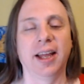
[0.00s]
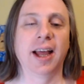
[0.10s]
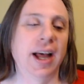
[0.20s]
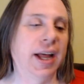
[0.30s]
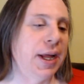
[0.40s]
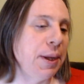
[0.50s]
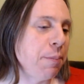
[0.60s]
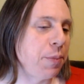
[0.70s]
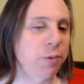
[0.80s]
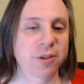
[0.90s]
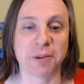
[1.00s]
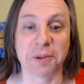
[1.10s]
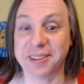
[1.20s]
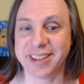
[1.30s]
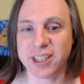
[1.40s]
um, also if you
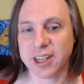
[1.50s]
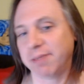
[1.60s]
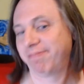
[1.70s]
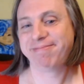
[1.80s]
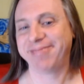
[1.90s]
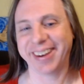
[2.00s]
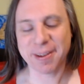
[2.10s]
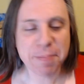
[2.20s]
want to DJ. Yeah.